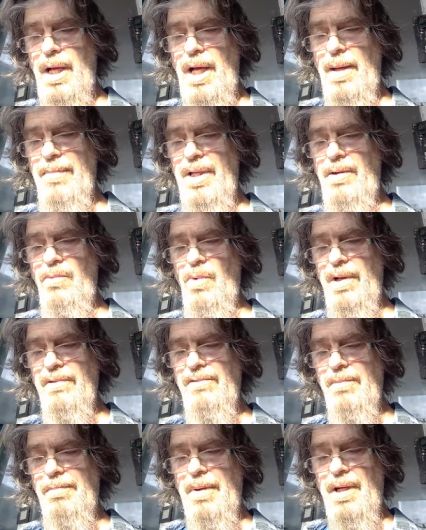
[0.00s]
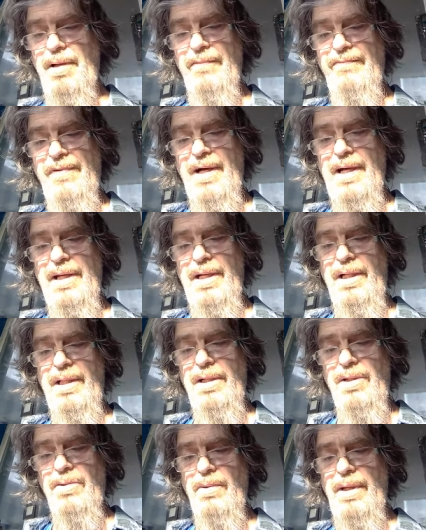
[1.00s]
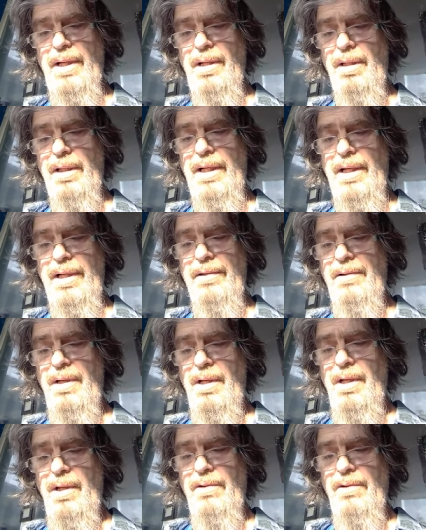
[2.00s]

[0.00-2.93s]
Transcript: I mean, whence upon finding the trailhead,